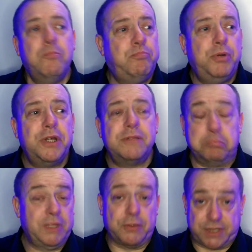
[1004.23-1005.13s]
but
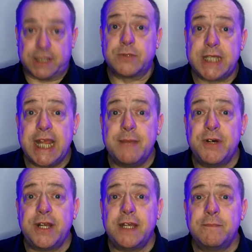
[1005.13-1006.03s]
they'll still take your
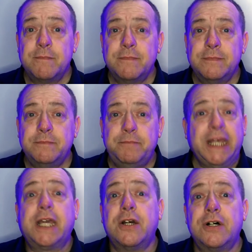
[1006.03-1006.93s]
money
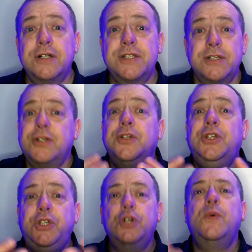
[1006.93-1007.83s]
because
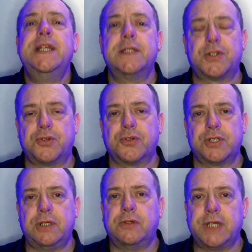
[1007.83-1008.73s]
you instruct
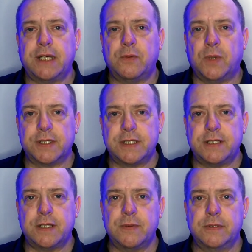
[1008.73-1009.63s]
a lawyer what to
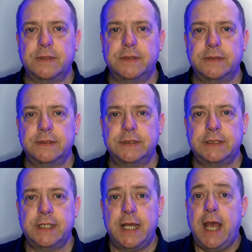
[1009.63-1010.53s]
do.
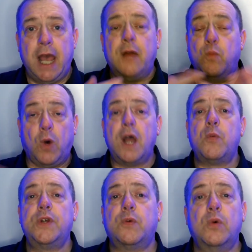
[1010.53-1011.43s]
And why
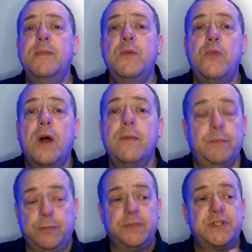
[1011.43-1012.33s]
would a woman
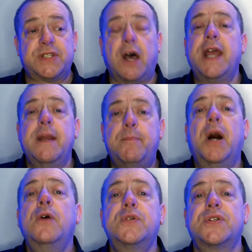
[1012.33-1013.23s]
sign a
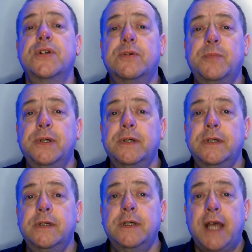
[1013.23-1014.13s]
postnup
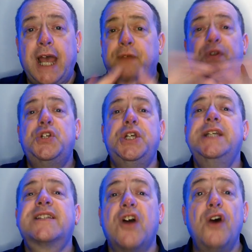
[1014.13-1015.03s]
after
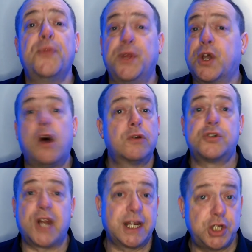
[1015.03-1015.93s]
she's got the
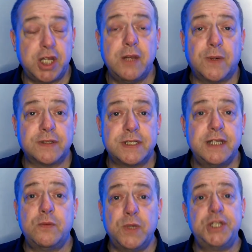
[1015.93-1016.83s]
contract she
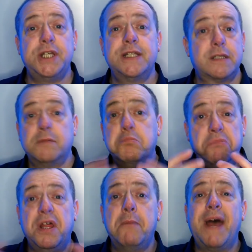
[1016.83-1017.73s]
wanted, which is
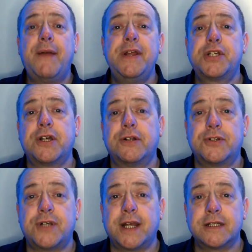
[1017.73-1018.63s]
the marriage
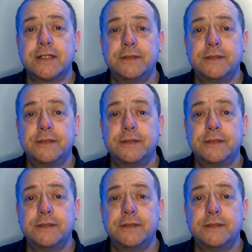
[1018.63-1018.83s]
contract?